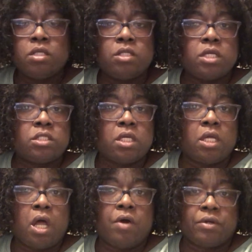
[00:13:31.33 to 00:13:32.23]
Just
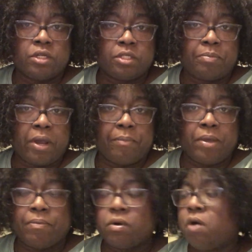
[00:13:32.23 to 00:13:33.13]
seeing all the despair
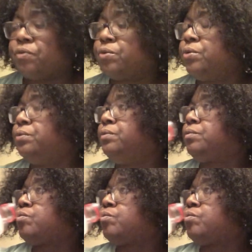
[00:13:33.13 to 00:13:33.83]
people go through.